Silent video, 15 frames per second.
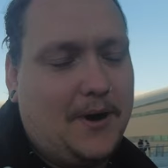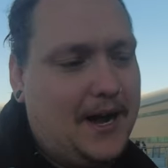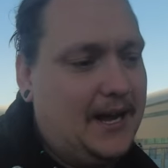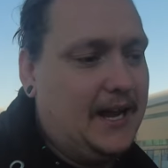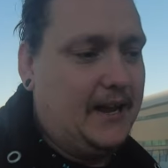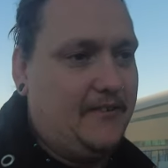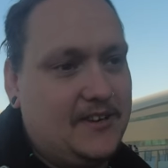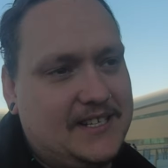
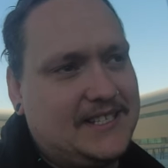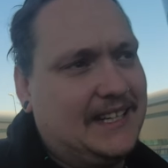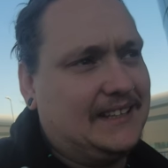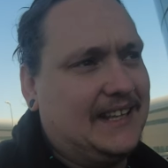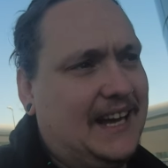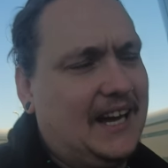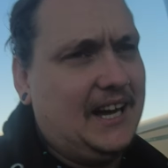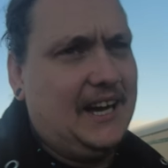Earlier I said
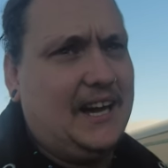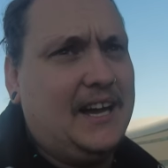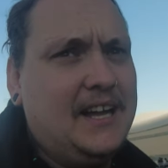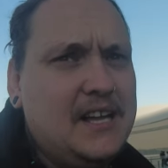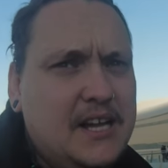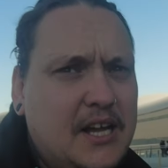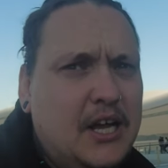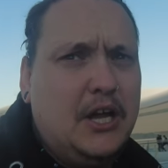that
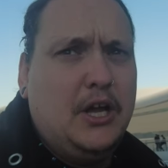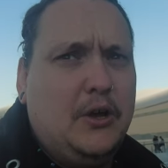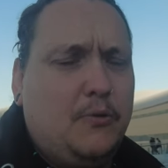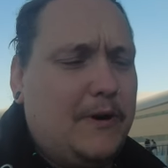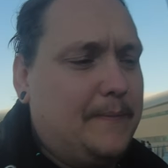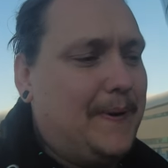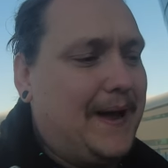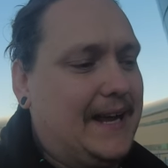
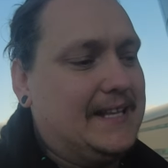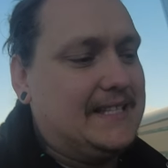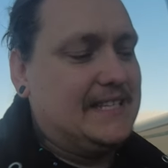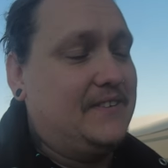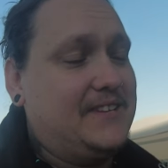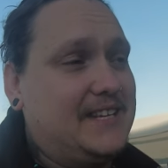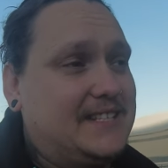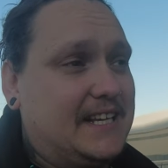we paid
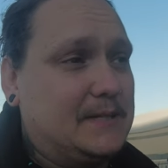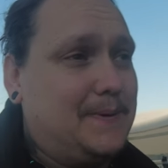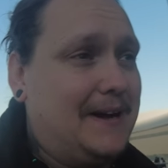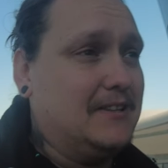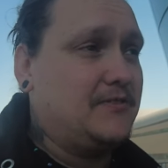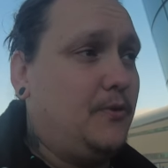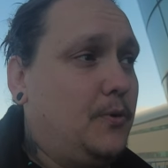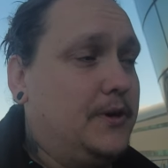
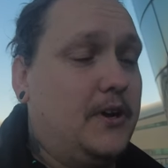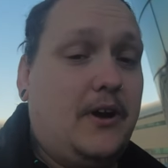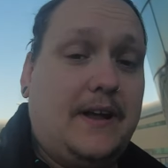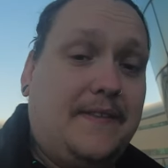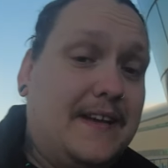£76 for one night.